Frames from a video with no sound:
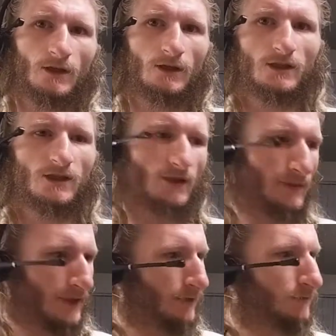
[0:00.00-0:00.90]
There's going to
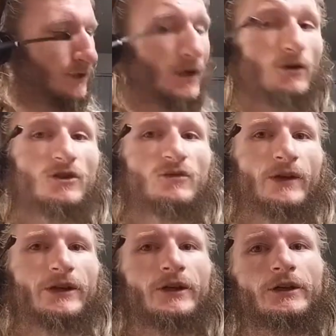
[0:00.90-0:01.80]
be lows
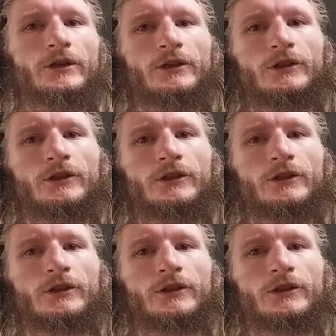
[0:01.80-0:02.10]
when you're